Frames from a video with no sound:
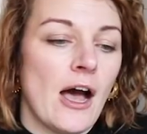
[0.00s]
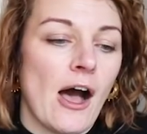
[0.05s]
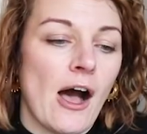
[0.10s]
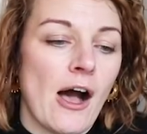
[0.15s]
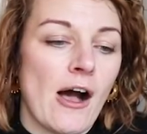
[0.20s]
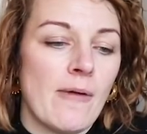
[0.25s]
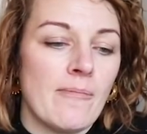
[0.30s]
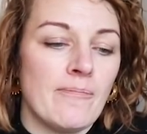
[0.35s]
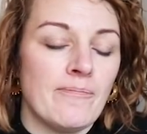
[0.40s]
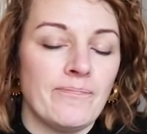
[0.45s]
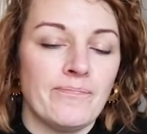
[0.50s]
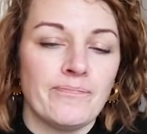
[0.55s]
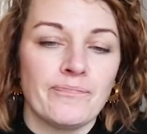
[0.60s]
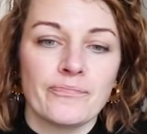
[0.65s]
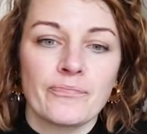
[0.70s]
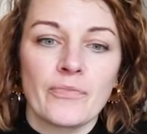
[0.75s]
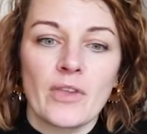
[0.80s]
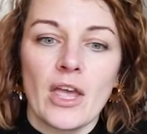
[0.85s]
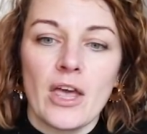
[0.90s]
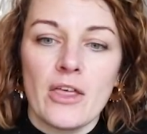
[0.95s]

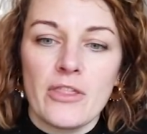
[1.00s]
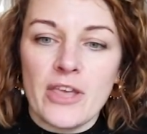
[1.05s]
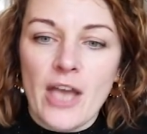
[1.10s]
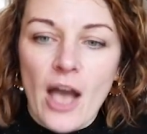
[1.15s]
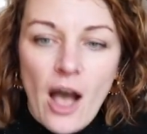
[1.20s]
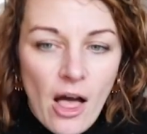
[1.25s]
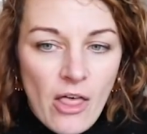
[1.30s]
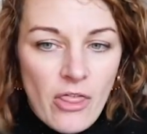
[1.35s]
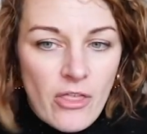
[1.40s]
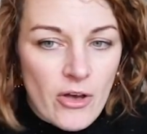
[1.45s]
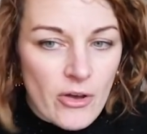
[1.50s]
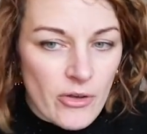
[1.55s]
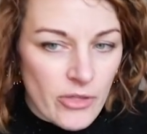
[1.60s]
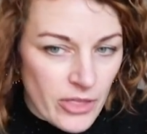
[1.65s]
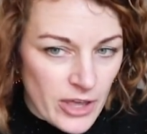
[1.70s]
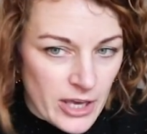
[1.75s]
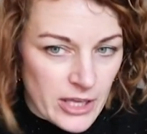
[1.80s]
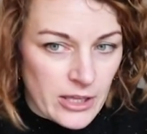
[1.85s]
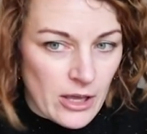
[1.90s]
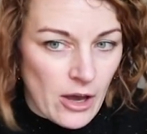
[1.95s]
The other
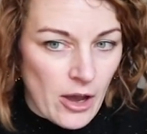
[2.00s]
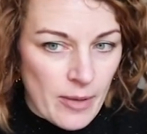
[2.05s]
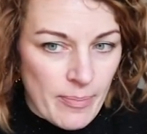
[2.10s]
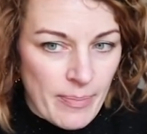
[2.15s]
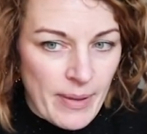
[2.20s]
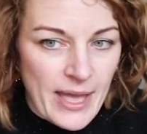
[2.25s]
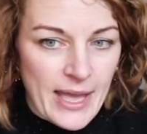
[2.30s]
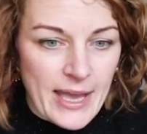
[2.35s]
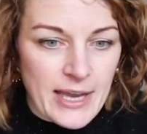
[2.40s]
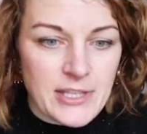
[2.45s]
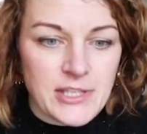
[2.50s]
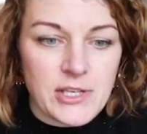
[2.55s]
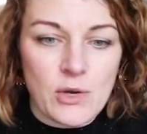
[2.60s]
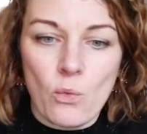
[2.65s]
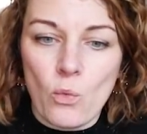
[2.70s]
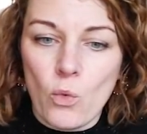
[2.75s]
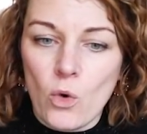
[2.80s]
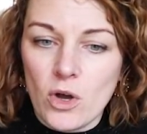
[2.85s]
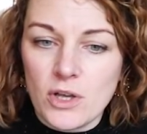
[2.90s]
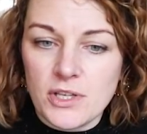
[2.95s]
thing that I
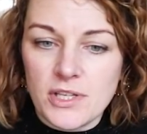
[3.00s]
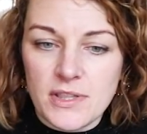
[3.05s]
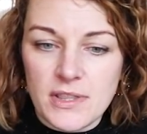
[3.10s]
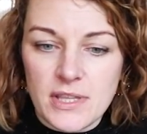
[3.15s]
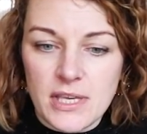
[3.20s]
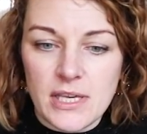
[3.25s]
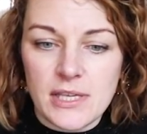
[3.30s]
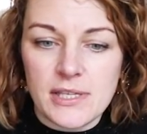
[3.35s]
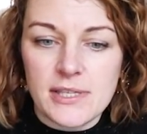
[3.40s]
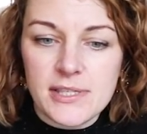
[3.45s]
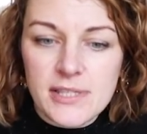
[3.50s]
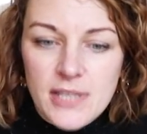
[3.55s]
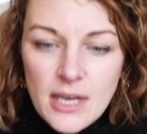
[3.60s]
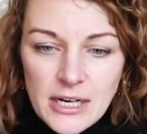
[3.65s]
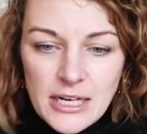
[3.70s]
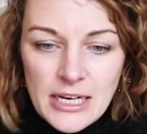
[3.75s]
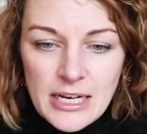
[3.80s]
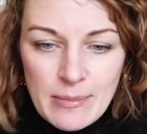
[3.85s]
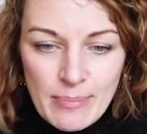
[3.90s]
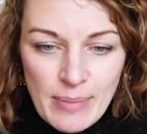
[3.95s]
picked was the
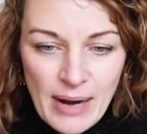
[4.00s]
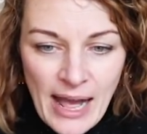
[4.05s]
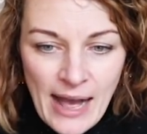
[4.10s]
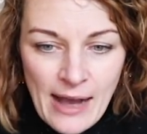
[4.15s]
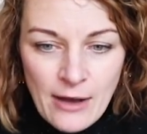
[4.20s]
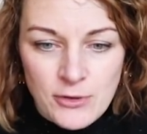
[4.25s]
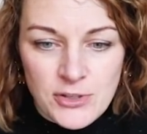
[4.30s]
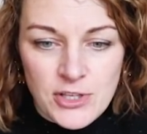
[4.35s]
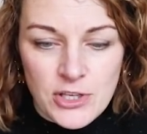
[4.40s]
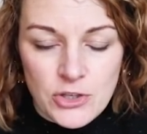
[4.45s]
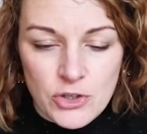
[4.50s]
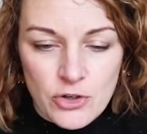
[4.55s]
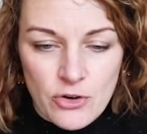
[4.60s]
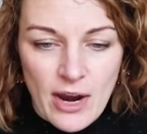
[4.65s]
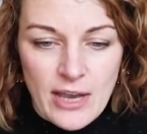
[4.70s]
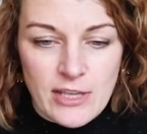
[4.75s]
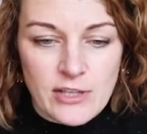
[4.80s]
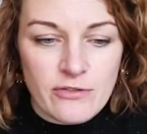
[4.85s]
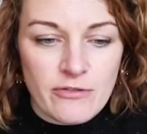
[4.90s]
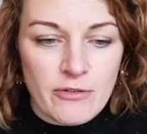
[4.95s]
Suddenly Blouse and
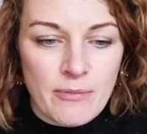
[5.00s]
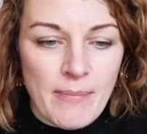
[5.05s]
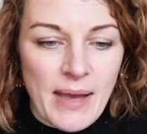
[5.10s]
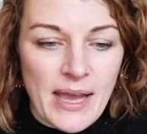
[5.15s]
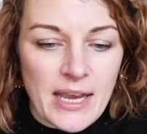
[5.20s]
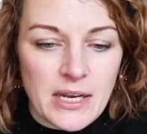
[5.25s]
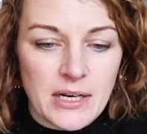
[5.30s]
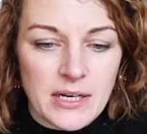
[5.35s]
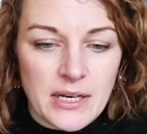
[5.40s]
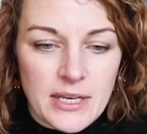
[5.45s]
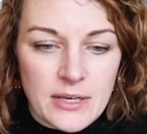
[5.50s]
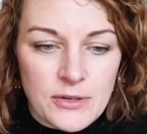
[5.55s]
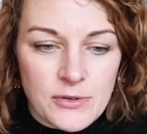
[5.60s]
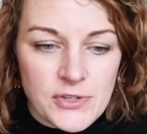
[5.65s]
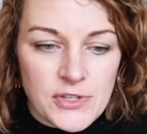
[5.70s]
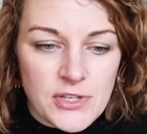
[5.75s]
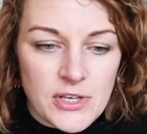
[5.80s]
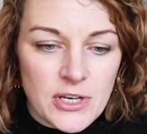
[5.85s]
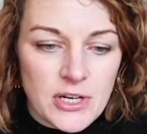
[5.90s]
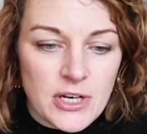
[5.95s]
Dress from Megan
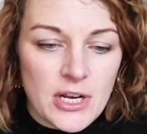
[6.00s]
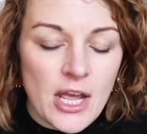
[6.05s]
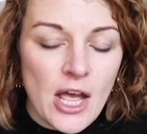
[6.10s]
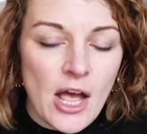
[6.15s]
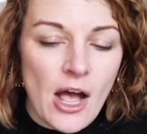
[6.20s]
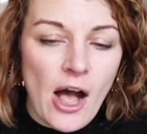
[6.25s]
Nielsen.